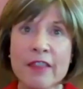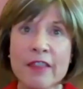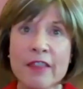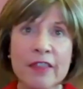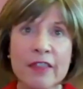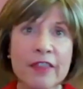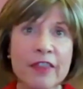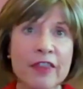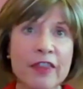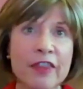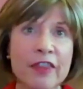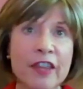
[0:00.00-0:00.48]

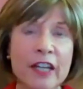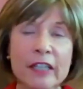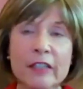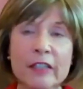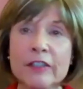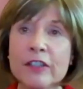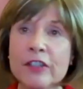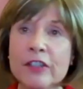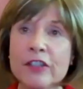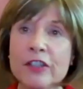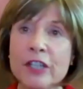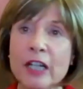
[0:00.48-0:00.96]
their
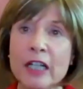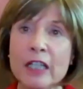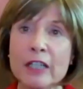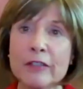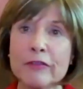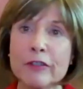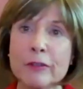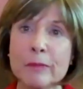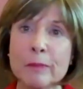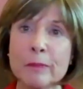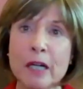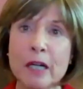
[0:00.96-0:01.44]
desire
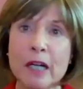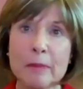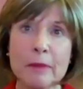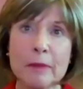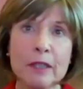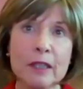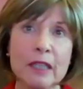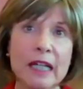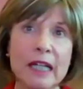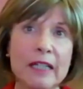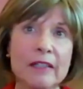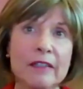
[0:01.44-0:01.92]
for
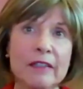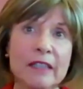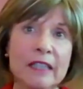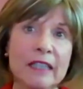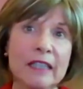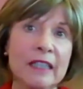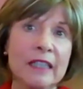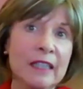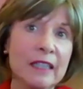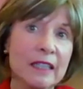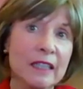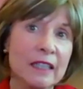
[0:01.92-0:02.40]

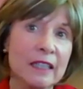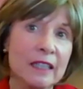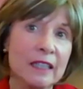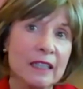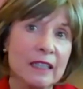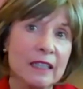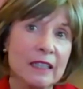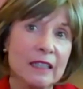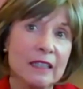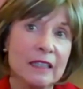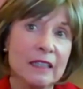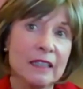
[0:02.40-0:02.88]
popularity
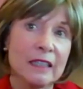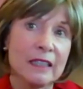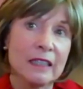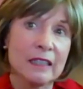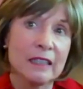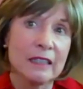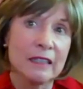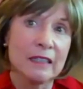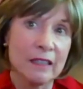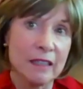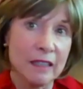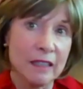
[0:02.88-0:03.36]

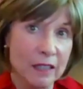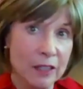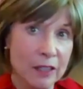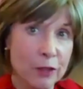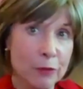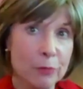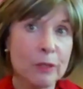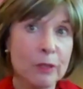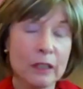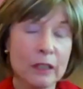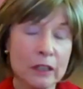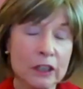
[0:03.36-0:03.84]
is
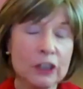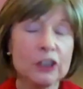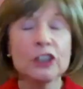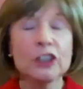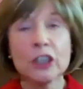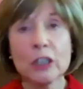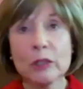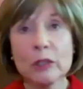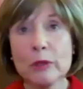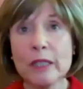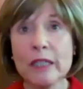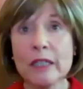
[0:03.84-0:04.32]
really
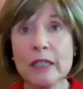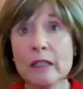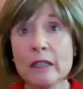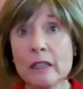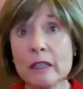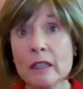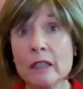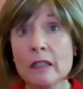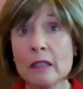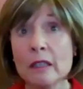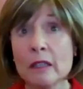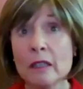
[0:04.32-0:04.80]
showing
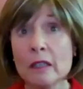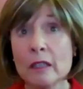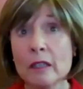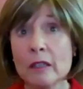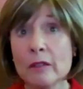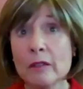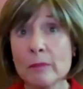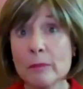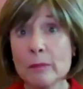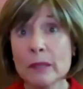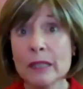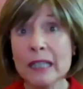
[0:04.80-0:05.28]

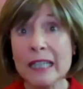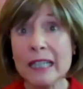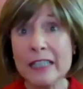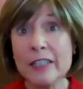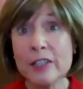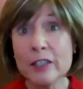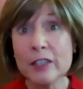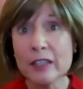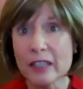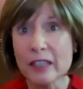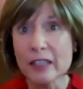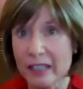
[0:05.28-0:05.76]

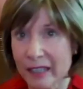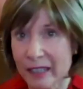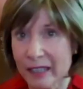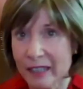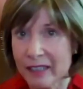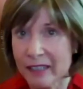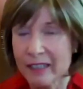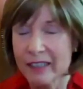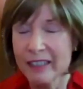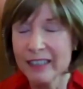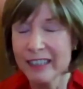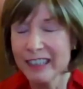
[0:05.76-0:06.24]
blatantly
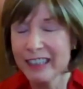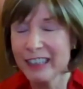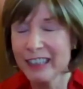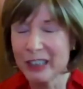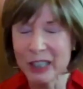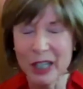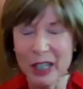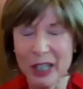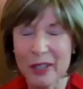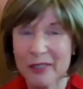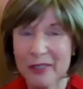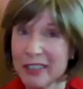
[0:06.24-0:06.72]
in this
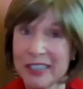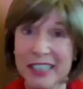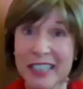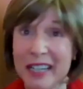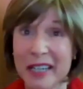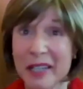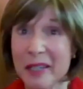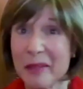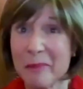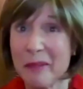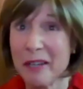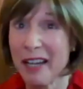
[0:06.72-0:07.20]
chakra
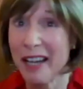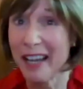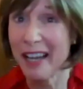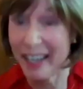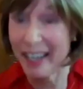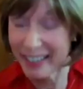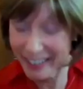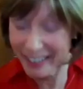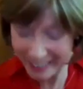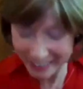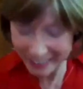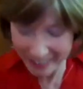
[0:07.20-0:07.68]
data
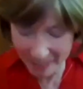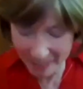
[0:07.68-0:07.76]
bank.